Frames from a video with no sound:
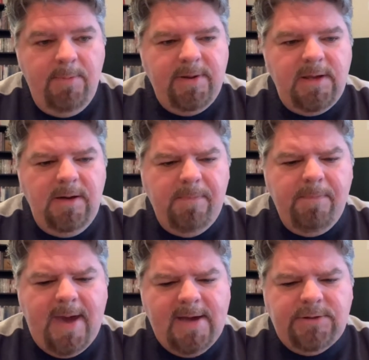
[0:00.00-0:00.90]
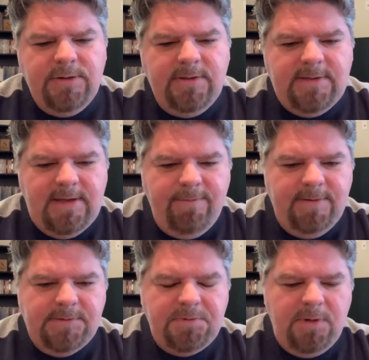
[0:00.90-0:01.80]
But getting back to the
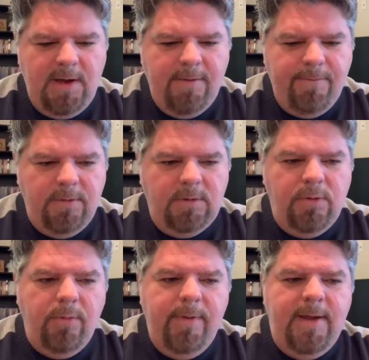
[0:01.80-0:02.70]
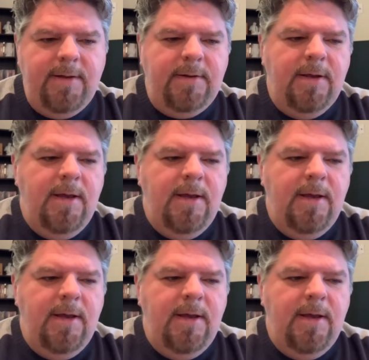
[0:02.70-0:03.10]
defense for a little bit,